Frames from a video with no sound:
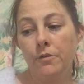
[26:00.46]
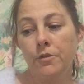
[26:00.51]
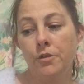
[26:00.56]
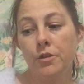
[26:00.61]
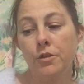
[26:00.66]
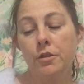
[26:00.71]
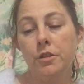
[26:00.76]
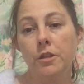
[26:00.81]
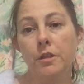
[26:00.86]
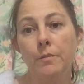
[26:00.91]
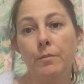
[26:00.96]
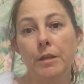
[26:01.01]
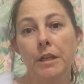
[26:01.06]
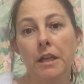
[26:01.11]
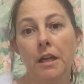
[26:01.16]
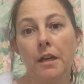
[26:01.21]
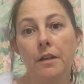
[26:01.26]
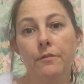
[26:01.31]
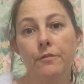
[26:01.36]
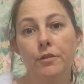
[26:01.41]
due to the
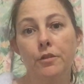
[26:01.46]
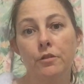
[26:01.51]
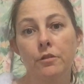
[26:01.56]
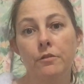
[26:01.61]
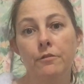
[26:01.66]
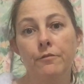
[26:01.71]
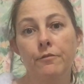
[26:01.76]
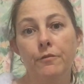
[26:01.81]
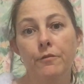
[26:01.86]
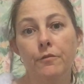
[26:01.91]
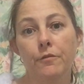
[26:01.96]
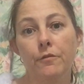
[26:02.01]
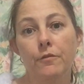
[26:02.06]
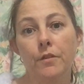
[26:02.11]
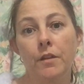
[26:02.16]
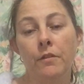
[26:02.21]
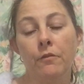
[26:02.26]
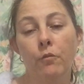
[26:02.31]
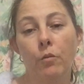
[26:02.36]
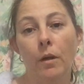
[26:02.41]
behaviour
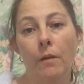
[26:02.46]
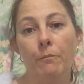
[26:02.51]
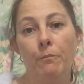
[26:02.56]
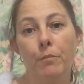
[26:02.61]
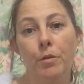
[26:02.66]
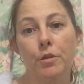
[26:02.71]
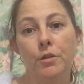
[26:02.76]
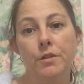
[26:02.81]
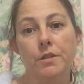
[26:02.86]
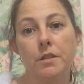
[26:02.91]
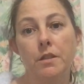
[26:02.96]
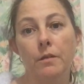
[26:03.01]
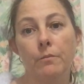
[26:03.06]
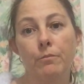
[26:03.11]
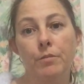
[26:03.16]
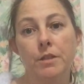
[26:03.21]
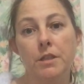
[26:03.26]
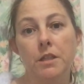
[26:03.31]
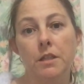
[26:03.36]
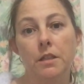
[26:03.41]
of one person in
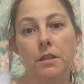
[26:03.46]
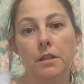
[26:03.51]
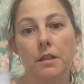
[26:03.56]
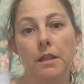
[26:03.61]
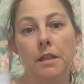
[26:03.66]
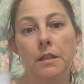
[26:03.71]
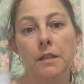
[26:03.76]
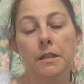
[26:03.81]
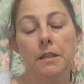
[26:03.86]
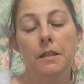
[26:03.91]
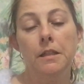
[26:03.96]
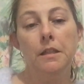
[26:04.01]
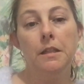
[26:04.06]
particular,